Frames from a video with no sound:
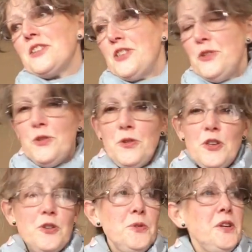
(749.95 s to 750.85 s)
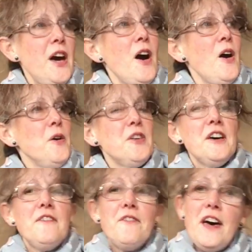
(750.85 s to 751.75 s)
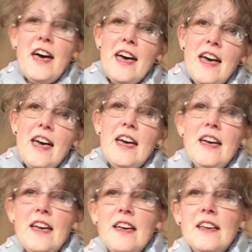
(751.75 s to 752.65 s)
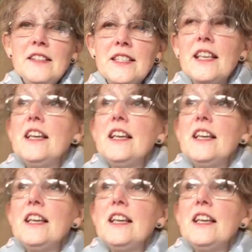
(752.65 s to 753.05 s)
Do you know the vet?